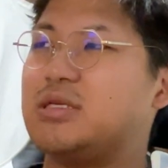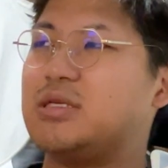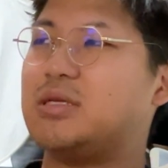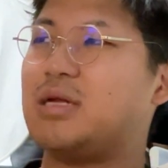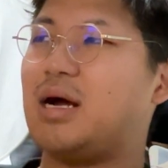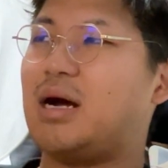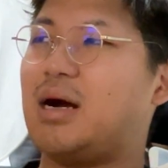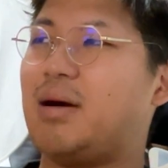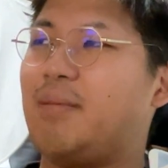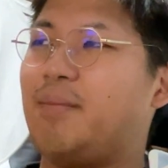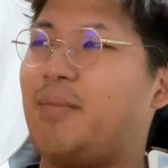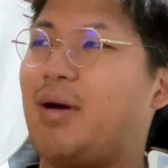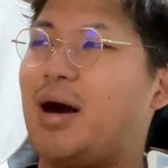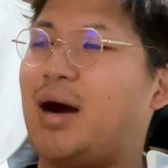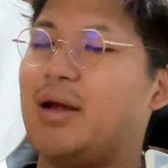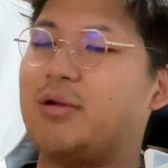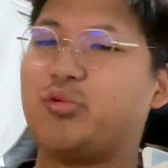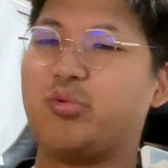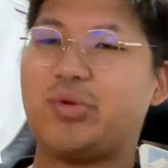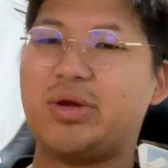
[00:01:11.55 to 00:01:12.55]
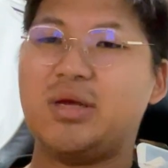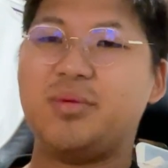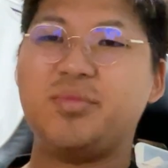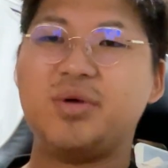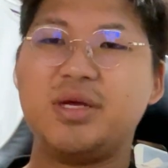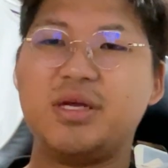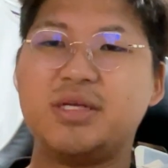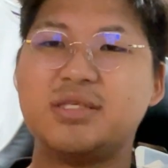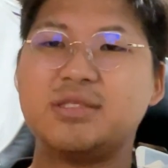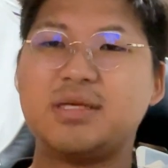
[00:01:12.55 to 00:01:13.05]
the my dream
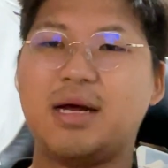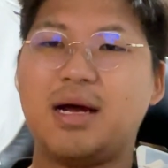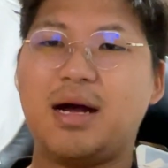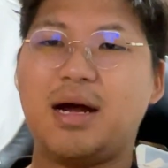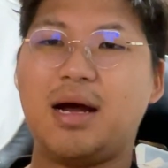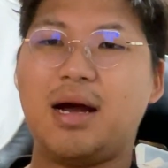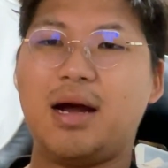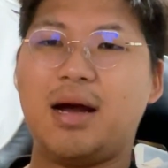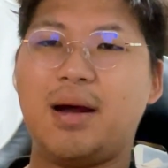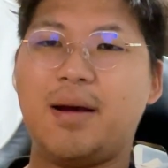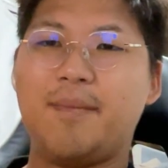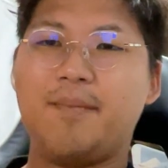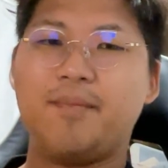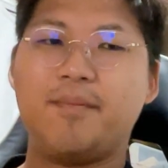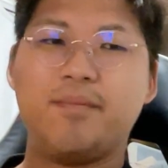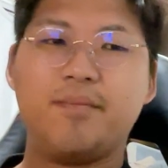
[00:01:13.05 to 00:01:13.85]
is a